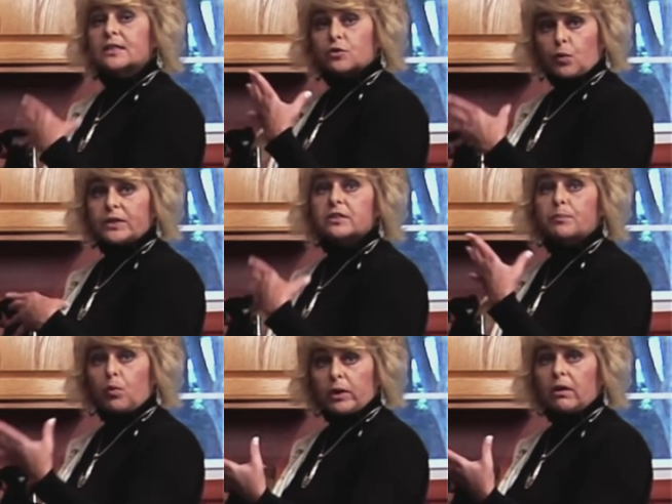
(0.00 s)
is going to
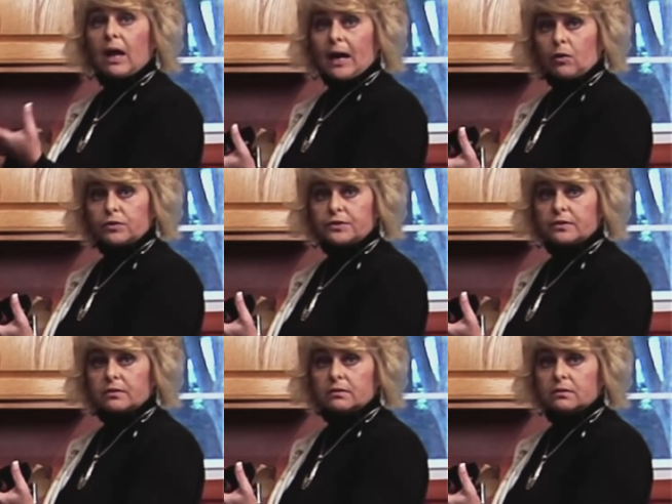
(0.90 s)
boil out,
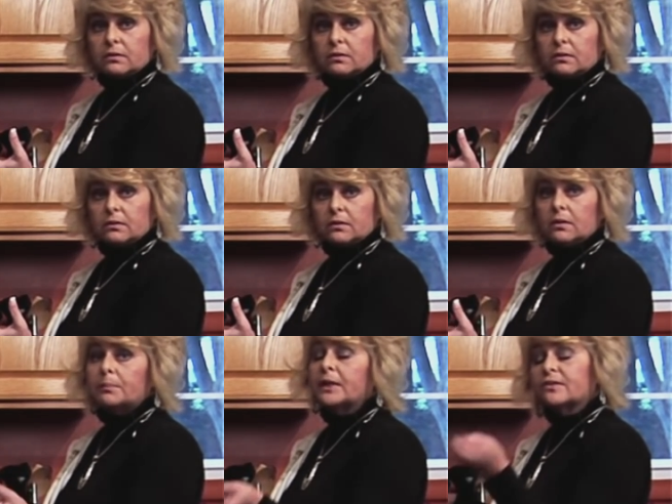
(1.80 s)

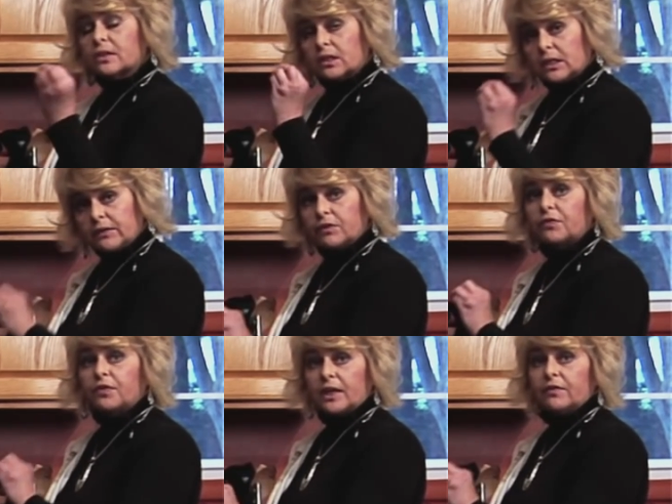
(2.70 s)
but it's going to leave the
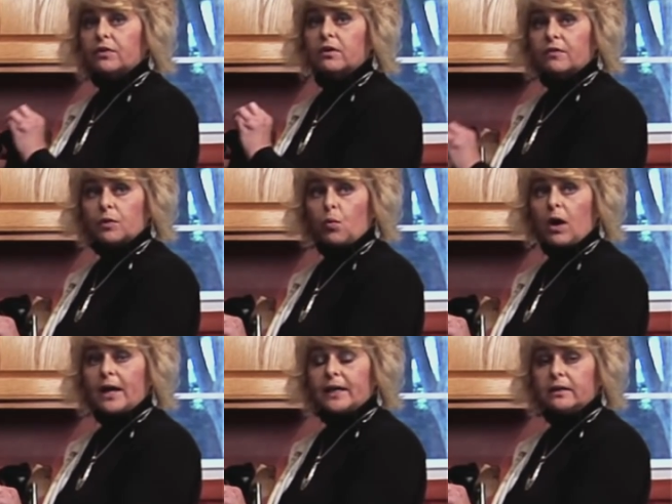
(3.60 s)
flavor of the
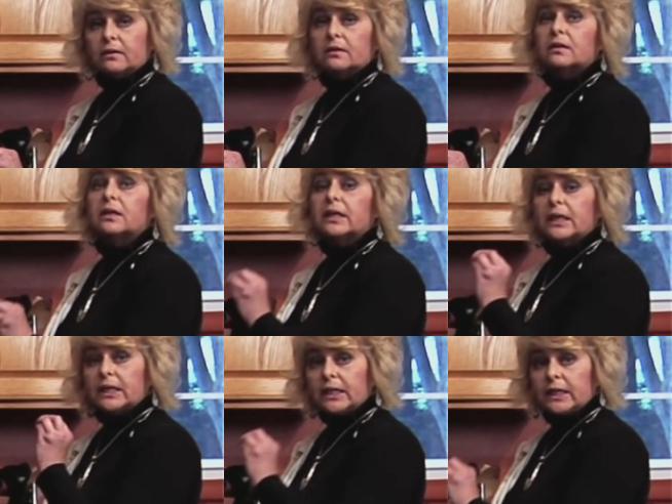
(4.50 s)
wine
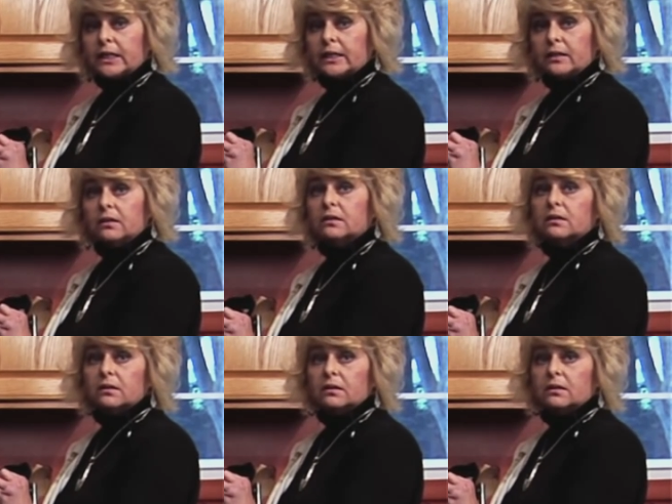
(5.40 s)
in
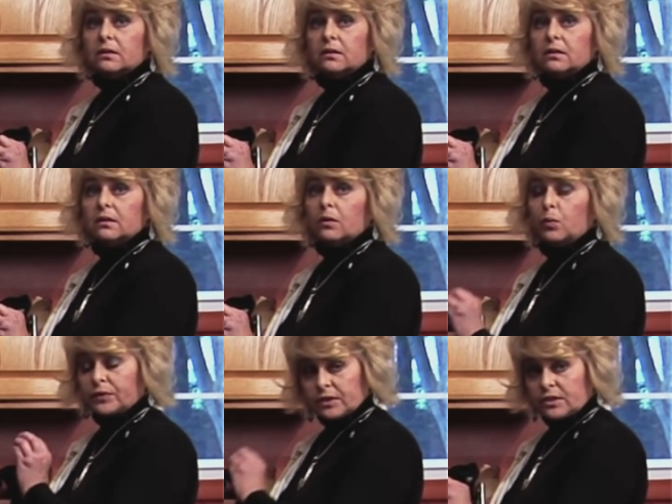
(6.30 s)
with the